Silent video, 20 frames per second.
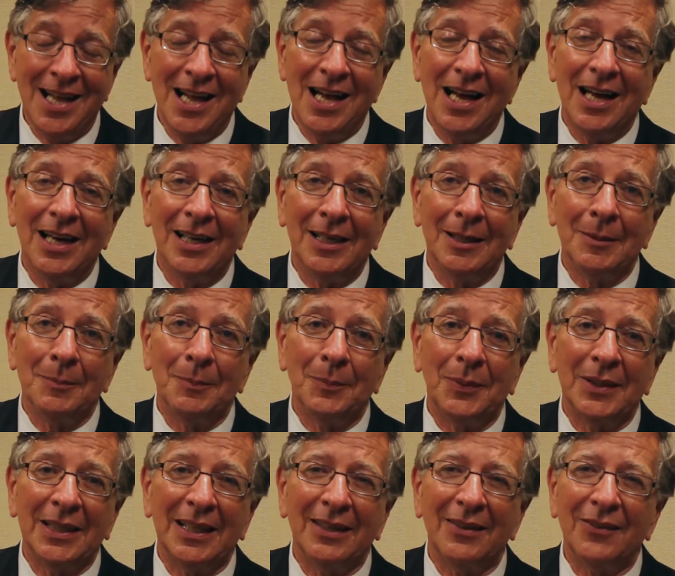
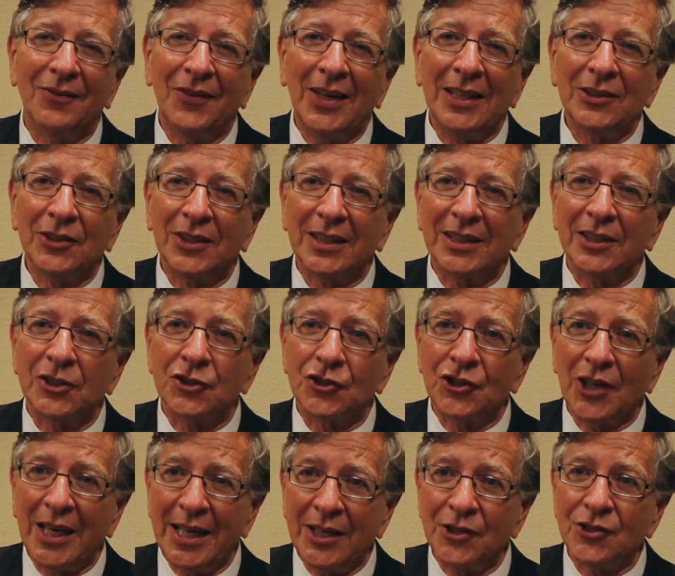But if I look at the
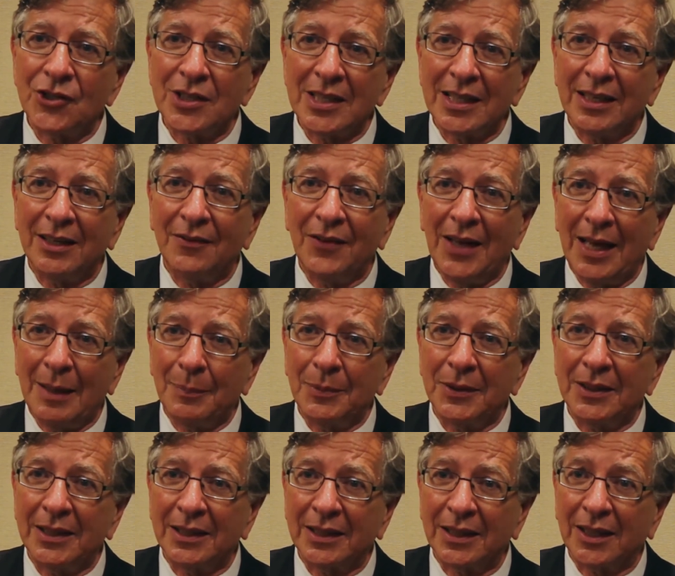changes that have
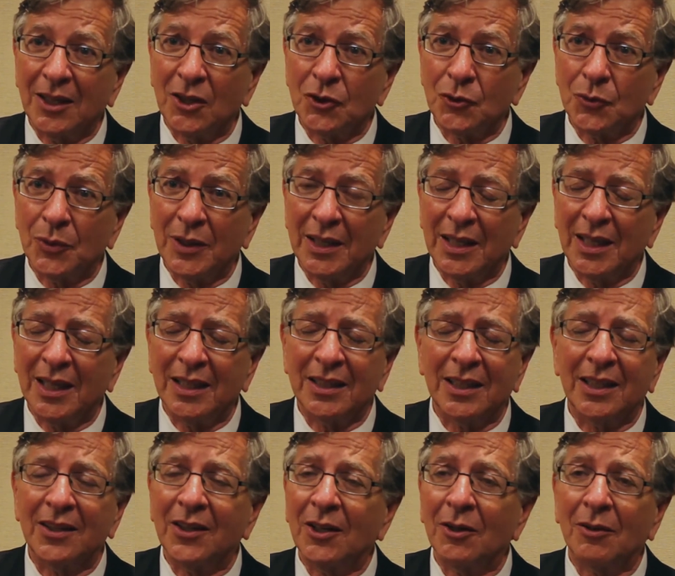happened in the country,
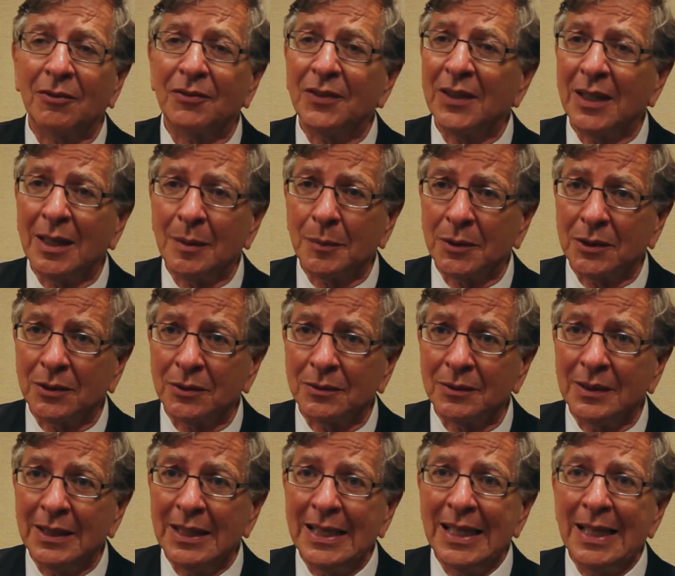they're phenomenal,
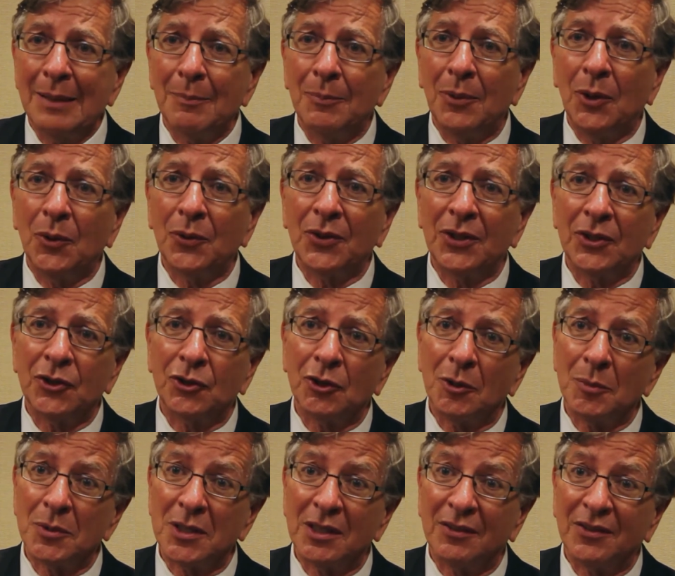both in
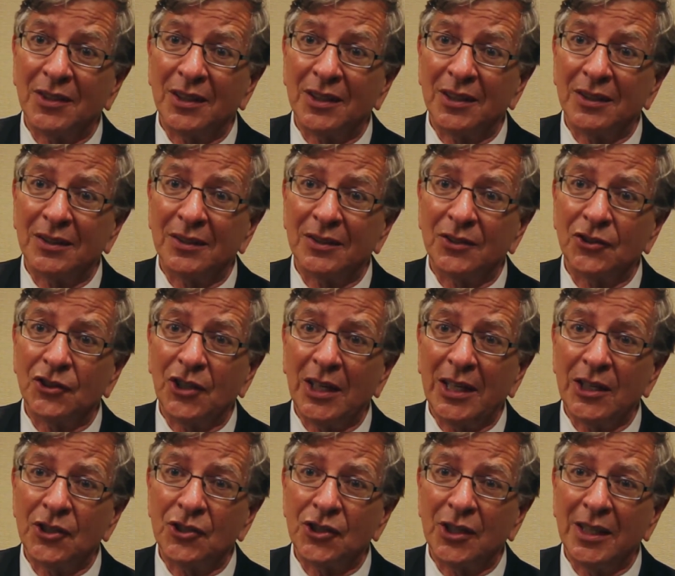terms of the
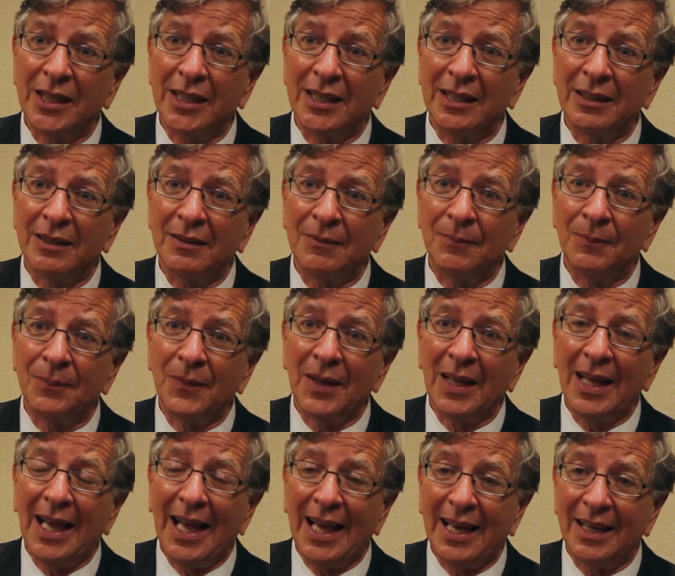change in
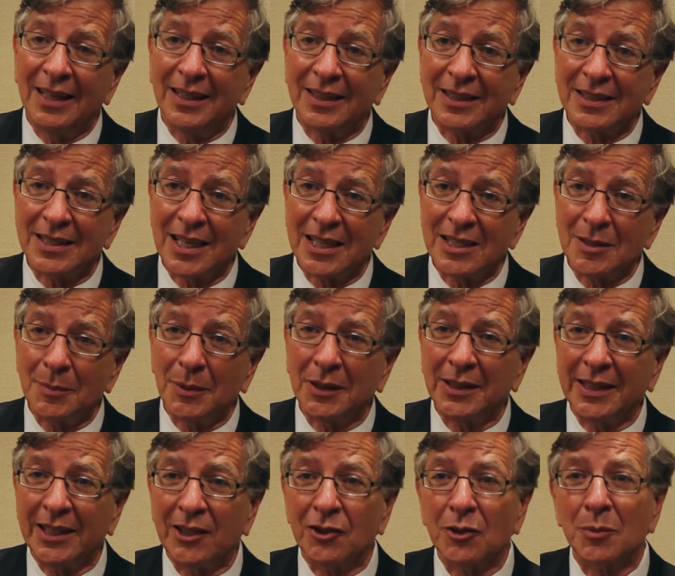
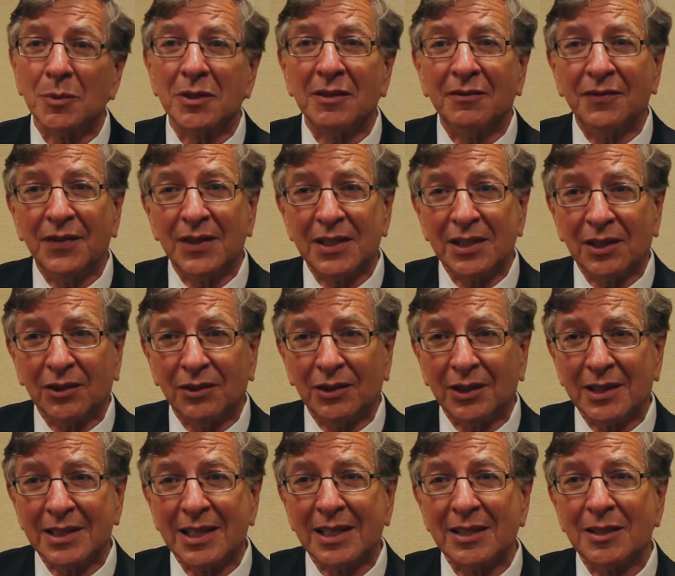accessibility, in terms of physical
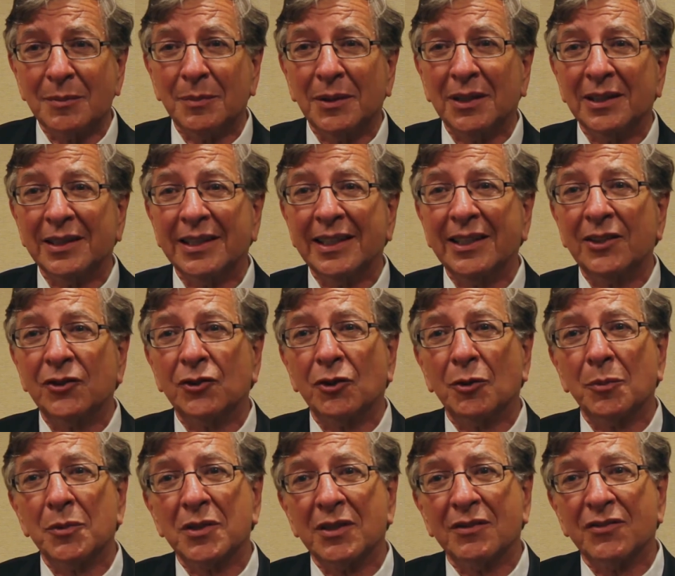accessibility, in
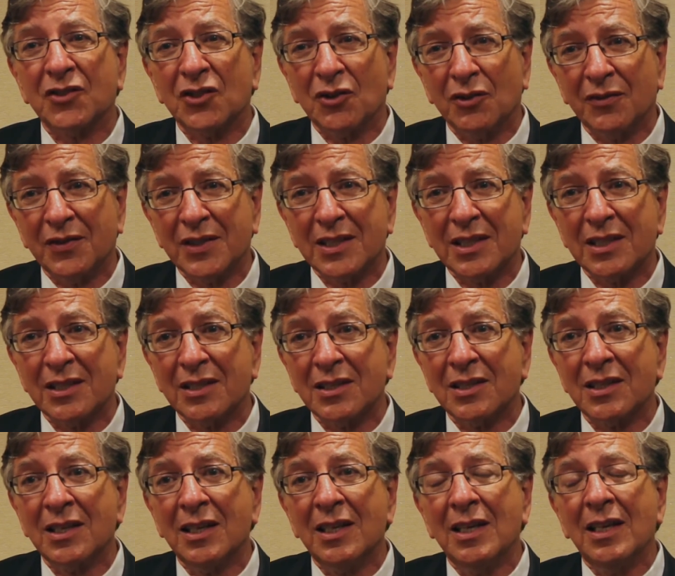terms of
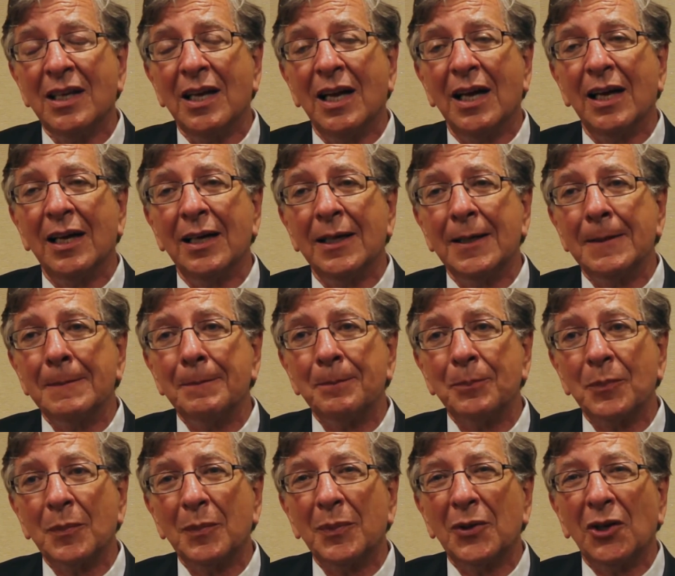services,
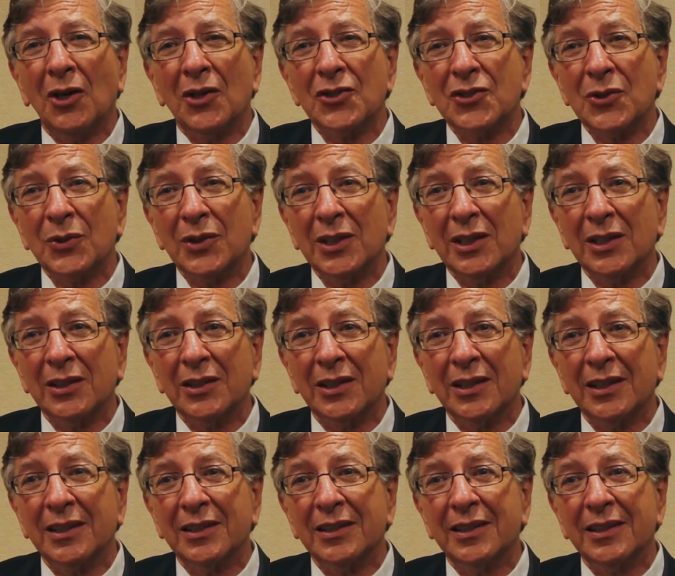but also the